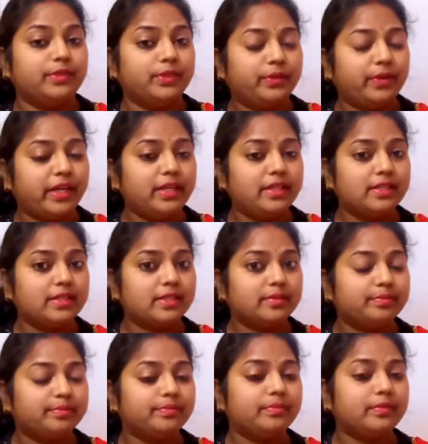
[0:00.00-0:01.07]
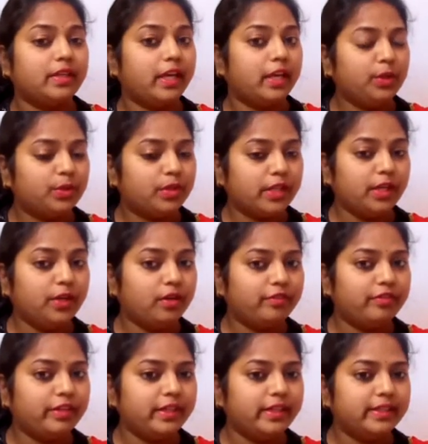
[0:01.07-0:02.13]
right? Can you think
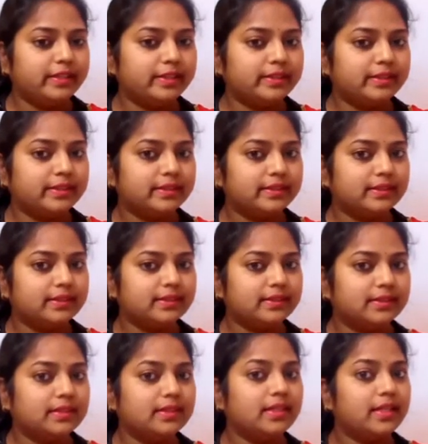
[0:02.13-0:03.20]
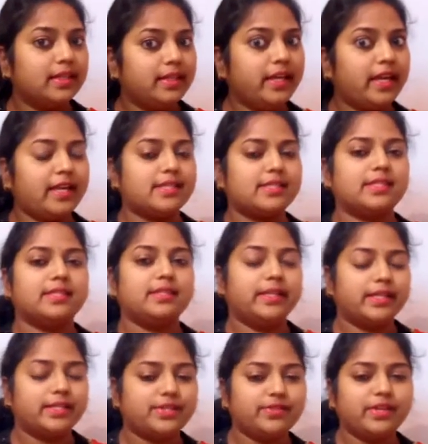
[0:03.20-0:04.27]
of it? Yes, that's